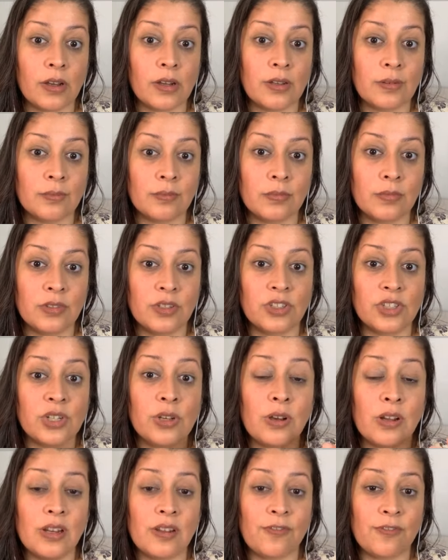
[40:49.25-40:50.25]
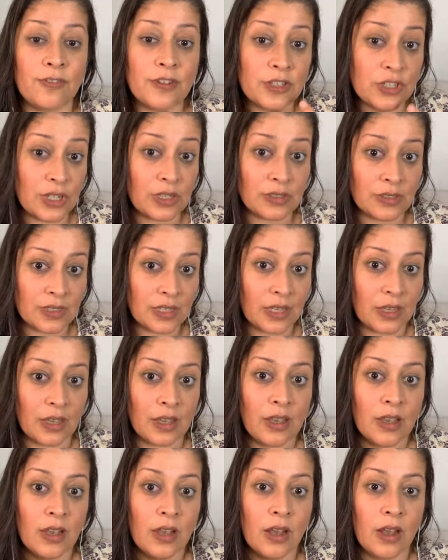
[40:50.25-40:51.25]
um, there's no
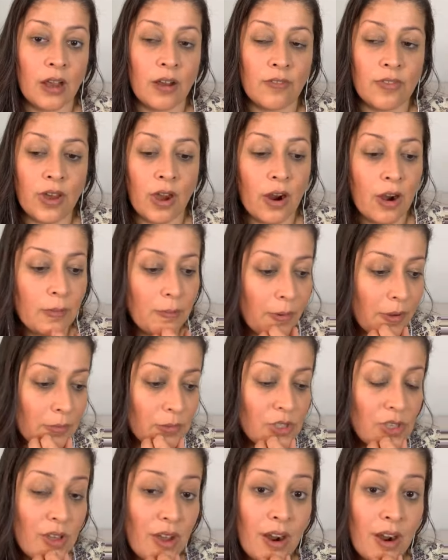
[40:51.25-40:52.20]
efficiency of the heart pump.